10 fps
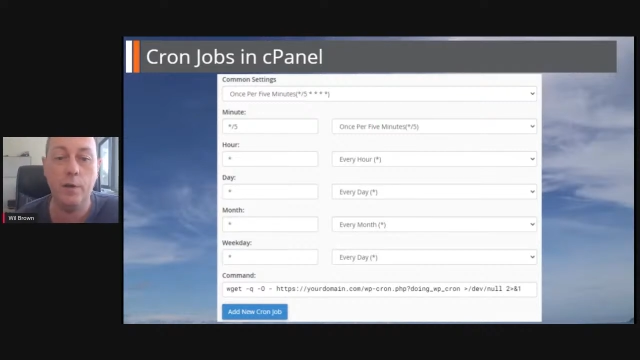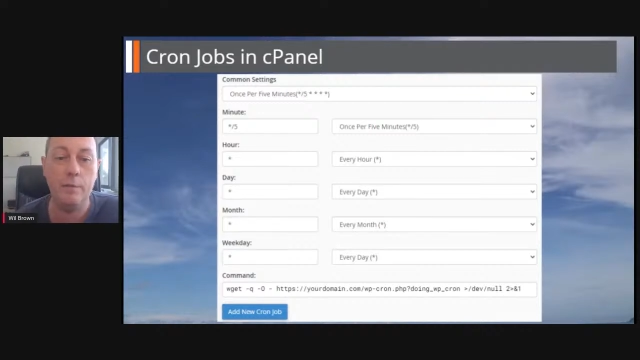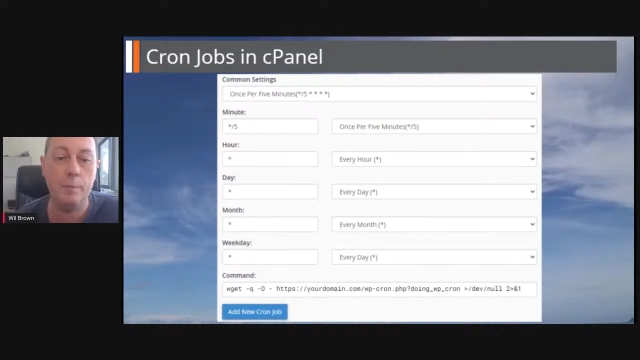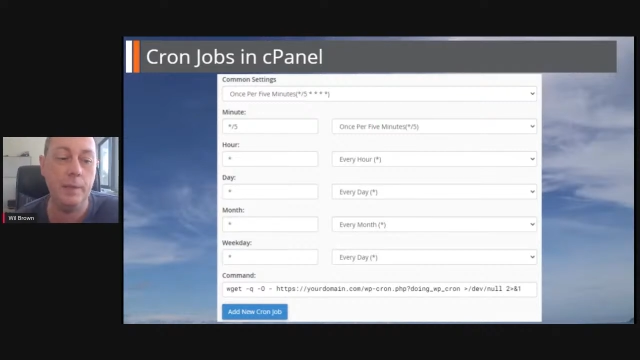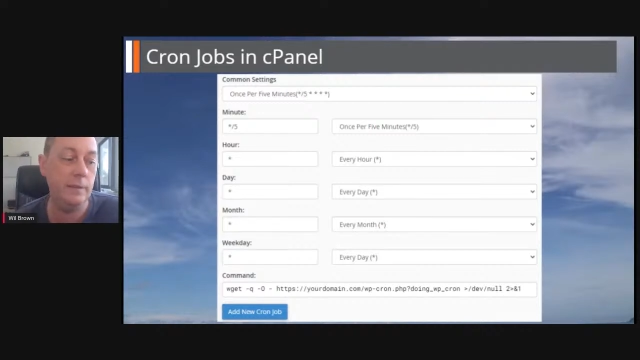
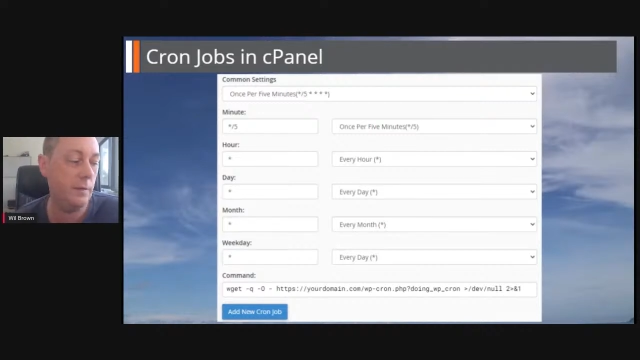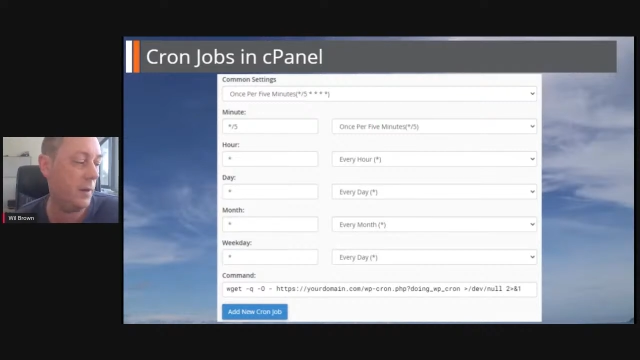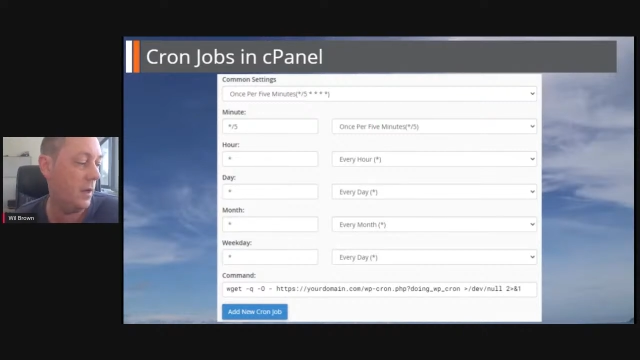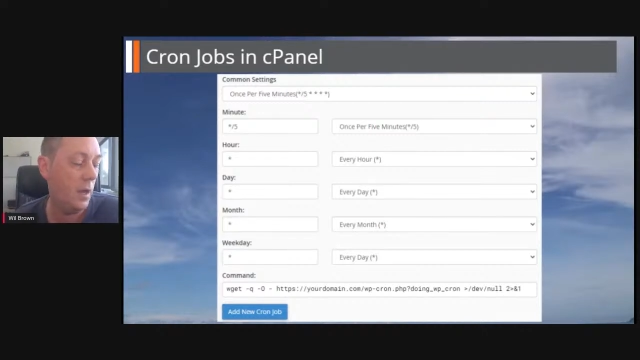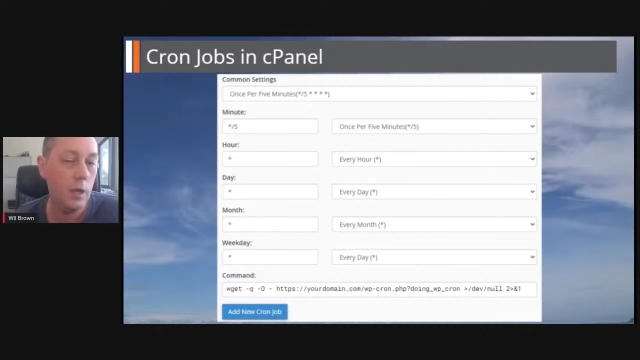But let's have
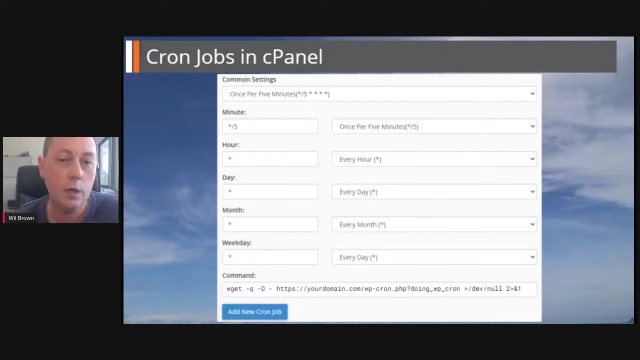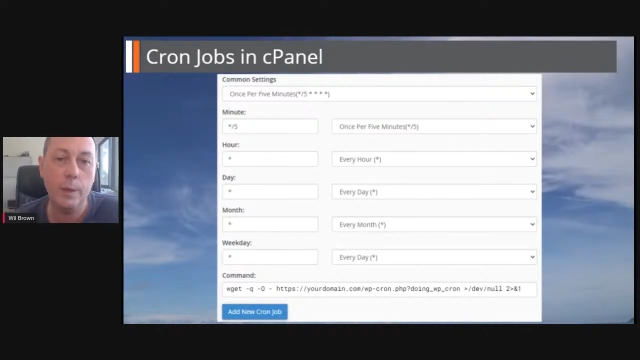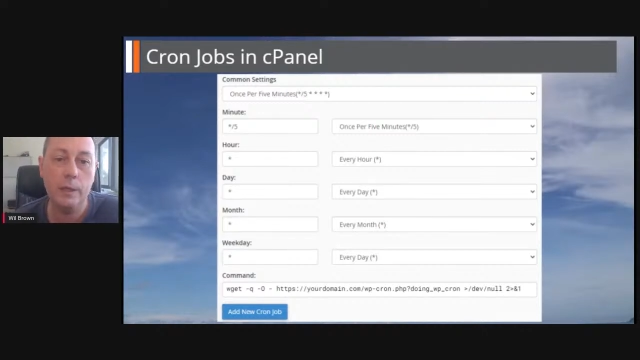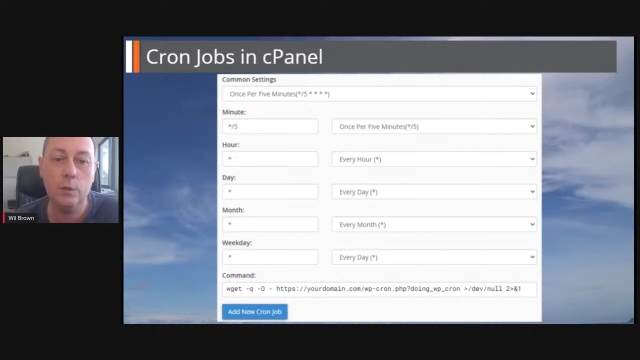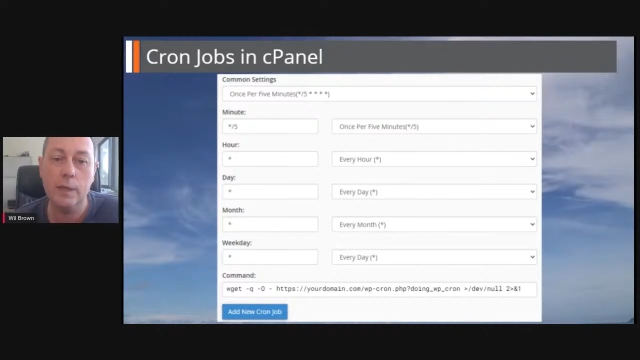a
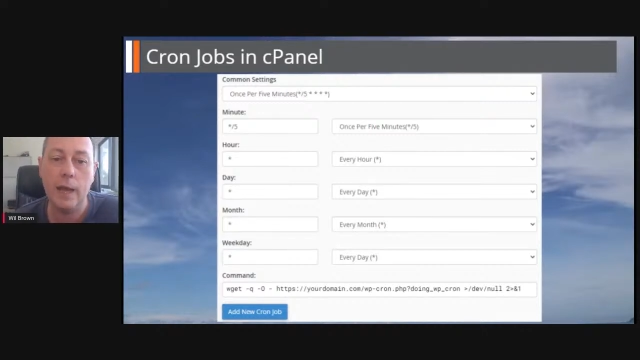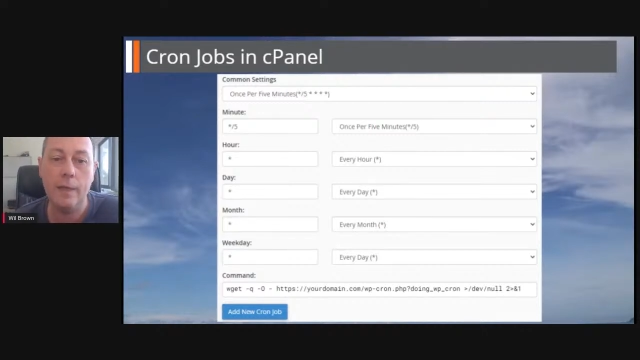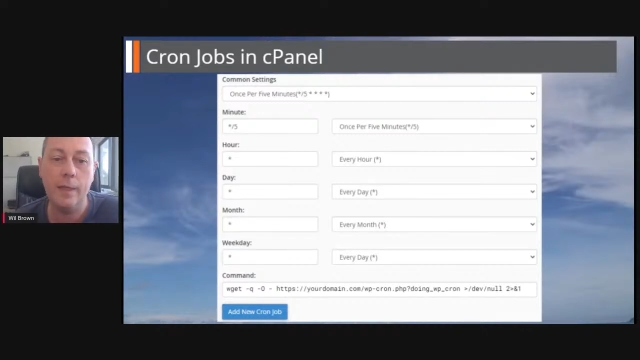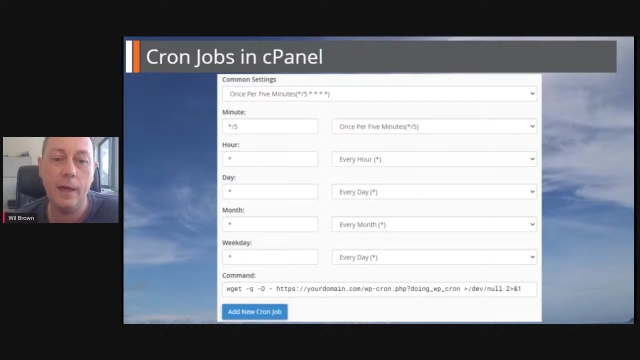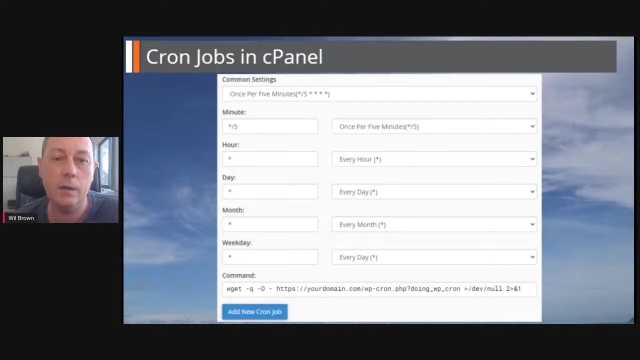quick look
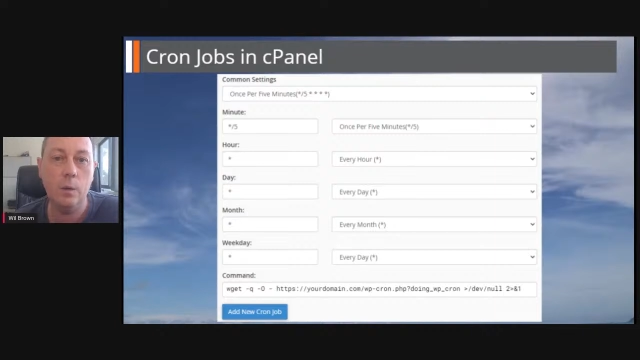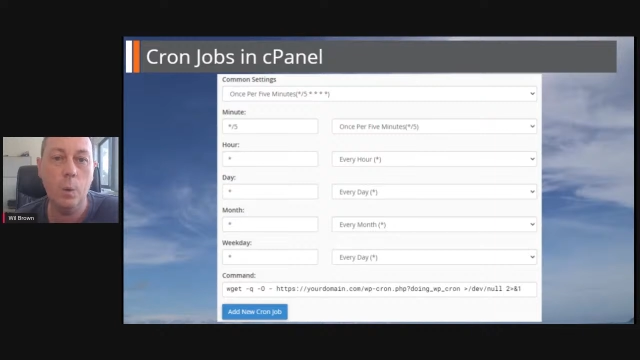at that